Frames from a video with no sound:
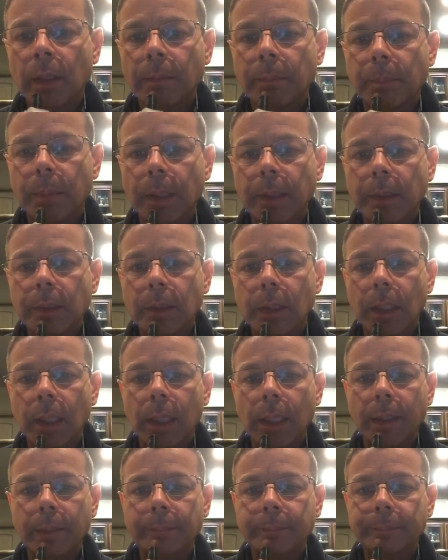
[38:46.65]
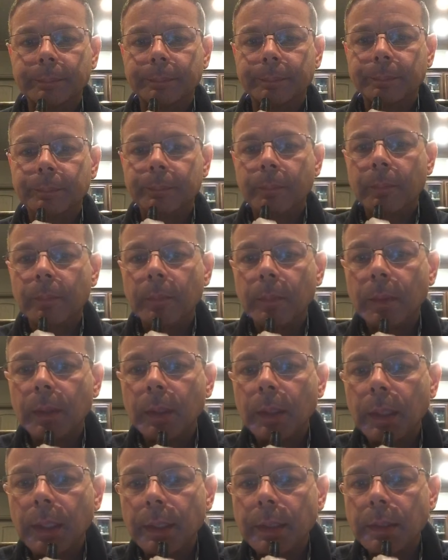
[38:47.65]
But
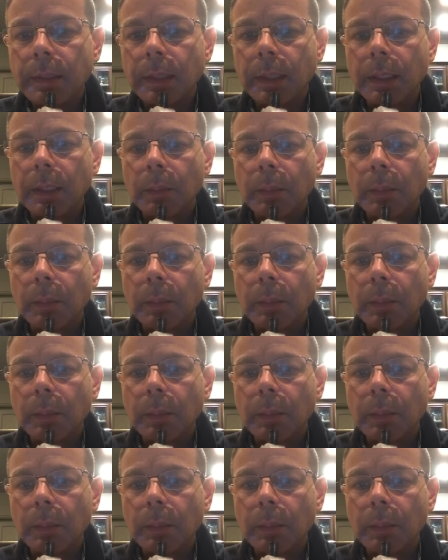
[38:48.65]
let's see.